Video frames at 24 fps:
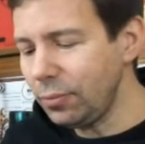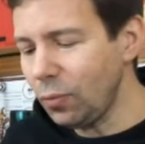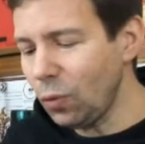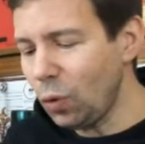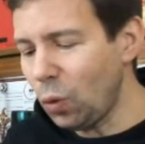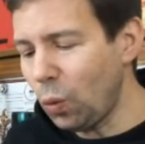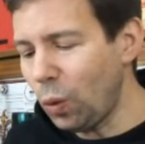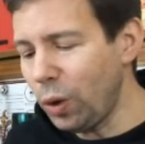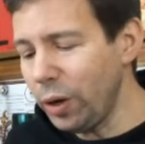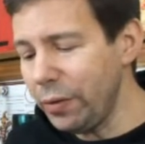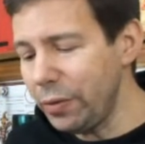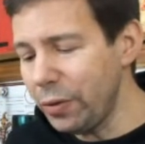
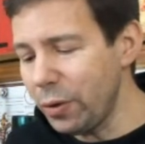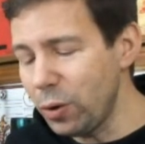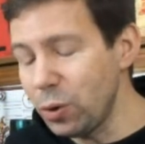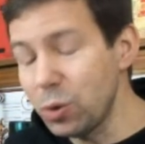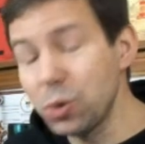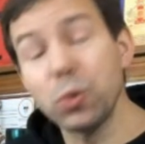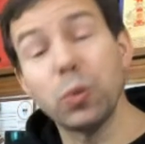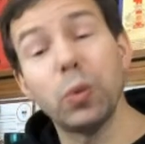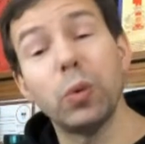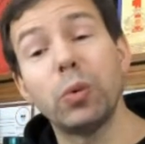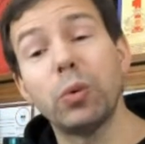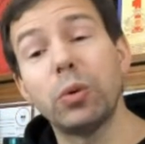One of
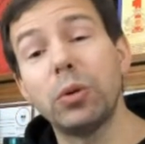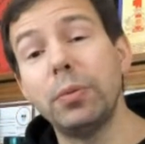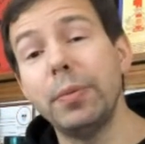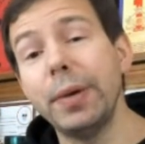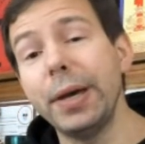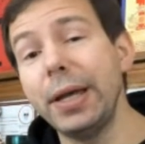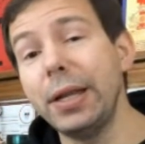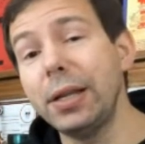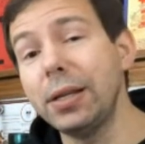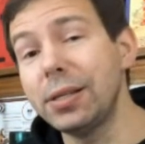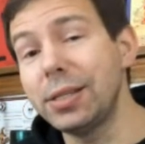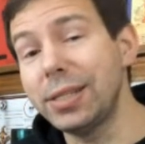those will
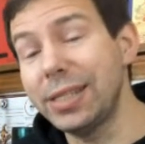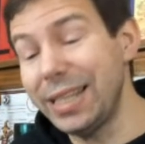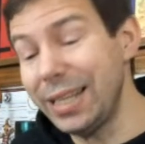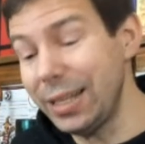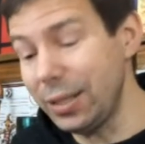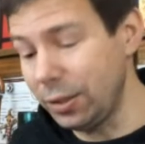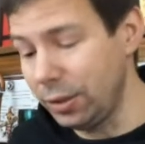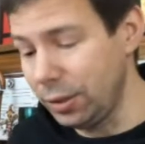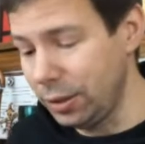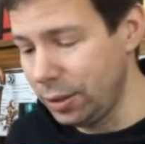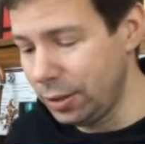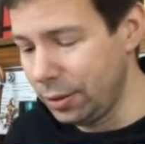remain
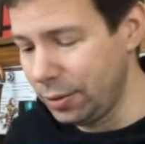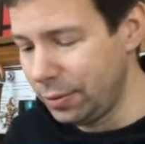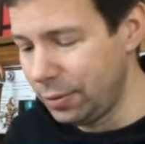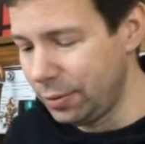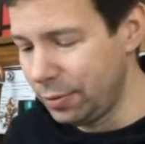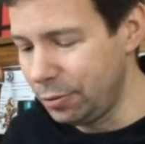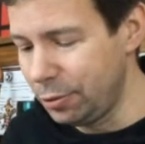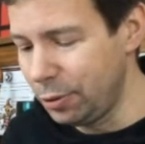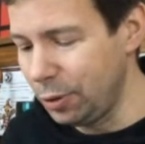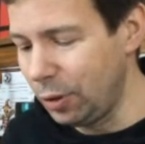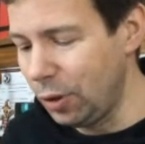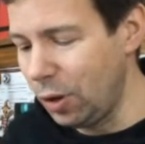sealed
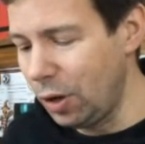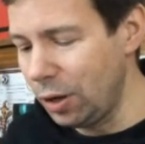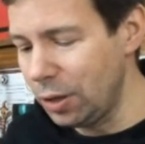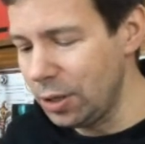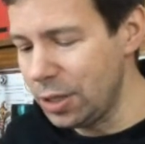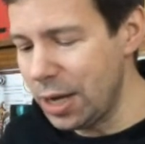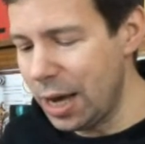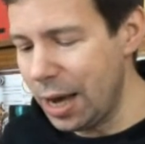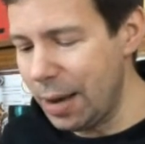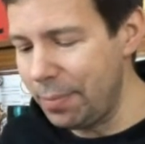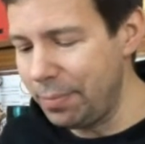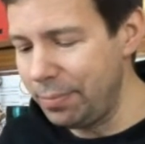for a long
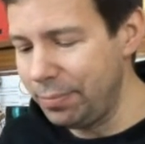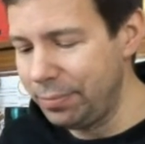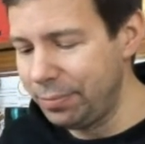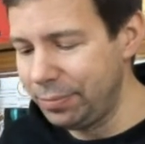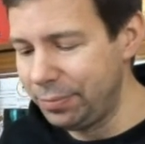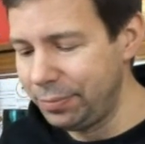time.